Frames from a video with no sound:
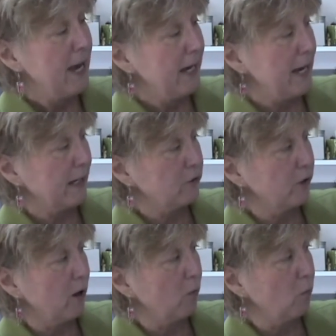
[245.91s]
And
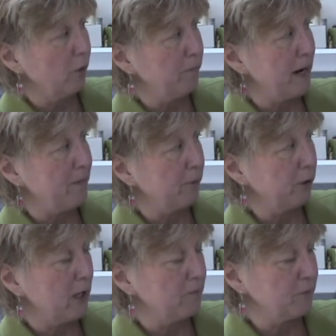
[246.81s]
actually our word paper
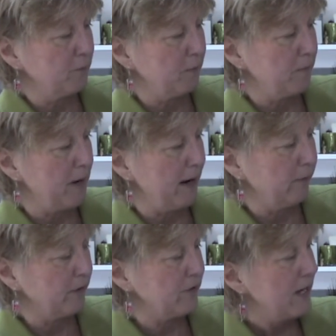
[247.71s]
comes from
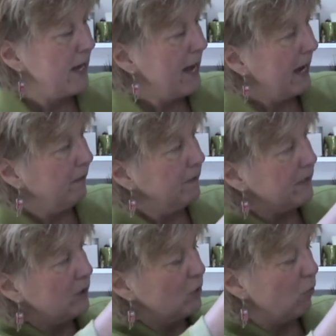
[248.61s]
papyrus. And
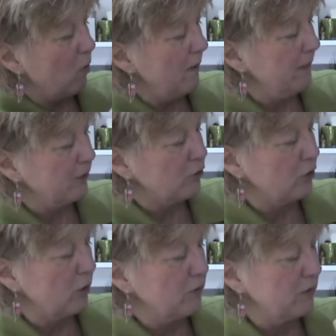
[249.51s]
this is one that
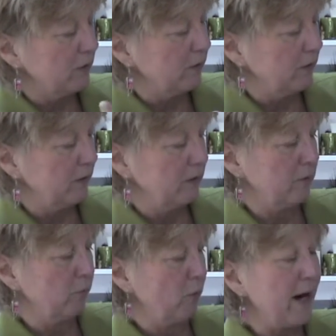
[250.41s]
shows the
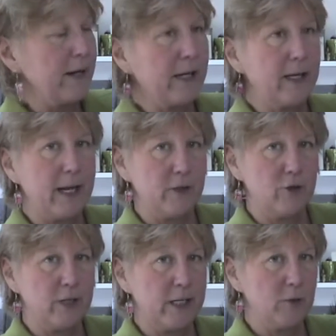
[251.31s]
writing in
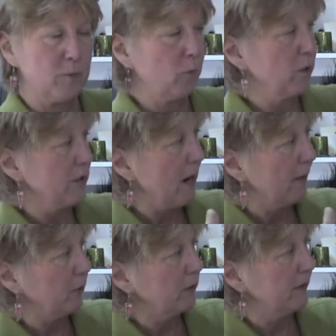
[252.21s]
ancient Egypt was
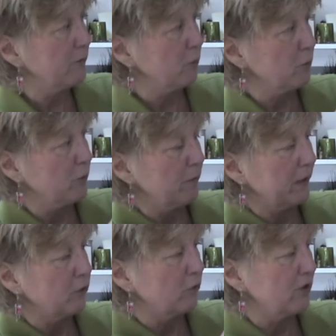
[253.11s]
hieroglyphs, which was
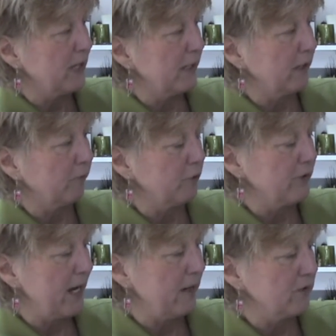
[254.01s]
pictures standing for
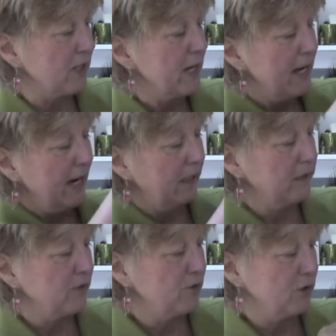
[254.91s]
sounds,
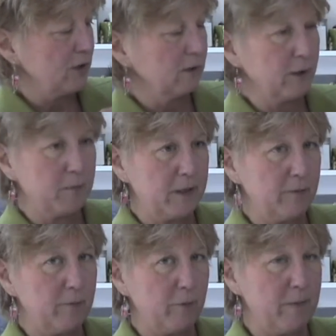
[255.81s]
and this is just a little bit
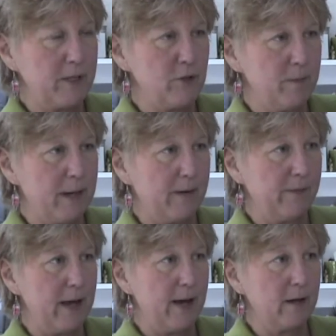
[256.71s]
of information
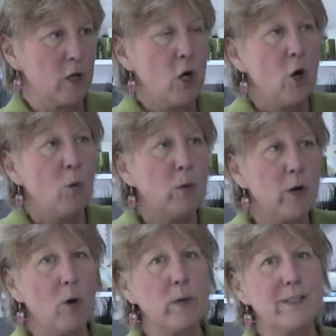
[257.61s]
about that.
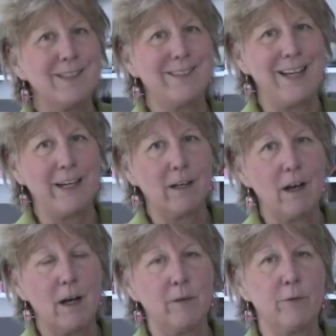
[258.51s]
We always think
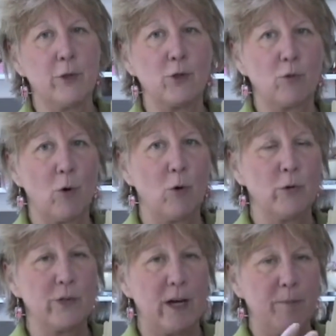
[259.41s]
of the
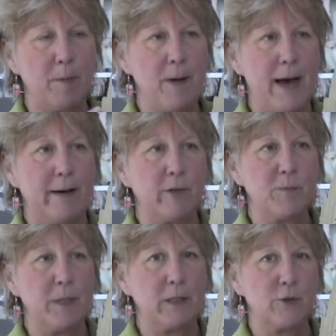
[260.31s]
scrolls of papyrus
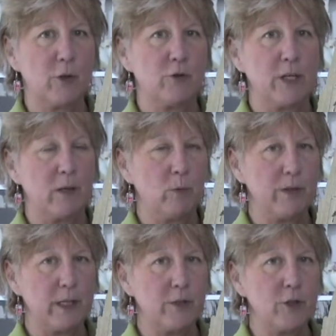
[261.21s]
being associated
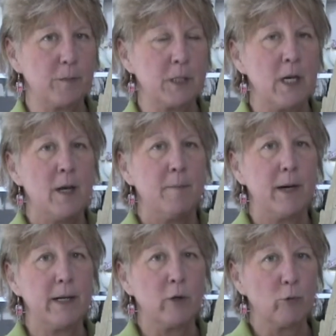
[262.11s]
with Egypt,
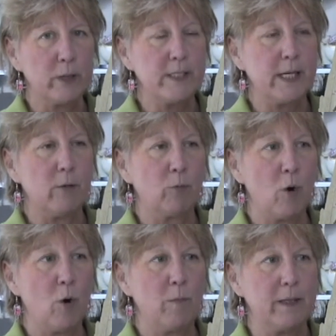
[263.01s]
but in Greece and
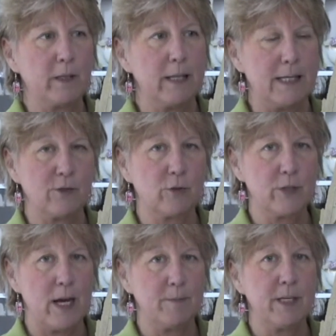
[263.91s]
Rome in the classical
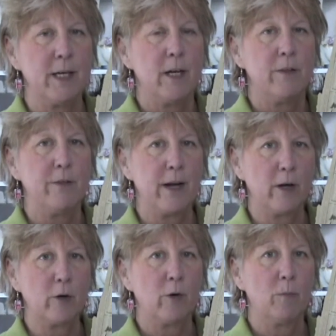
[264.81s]
times,
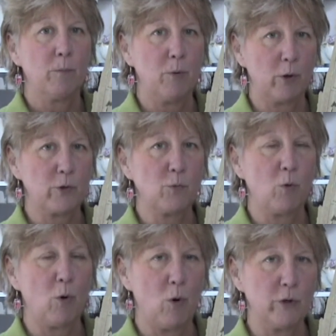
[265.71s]
their books
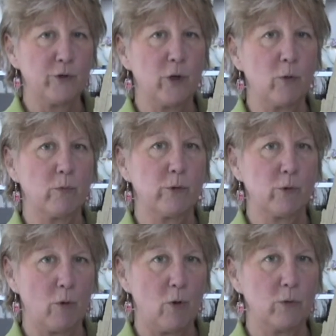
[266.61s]
were also
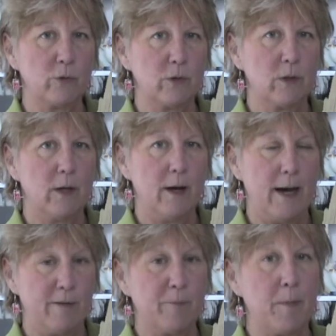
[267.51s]
scrolls
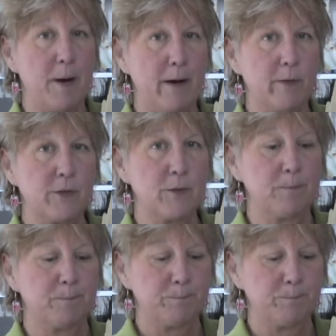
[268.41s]
out of papyrus.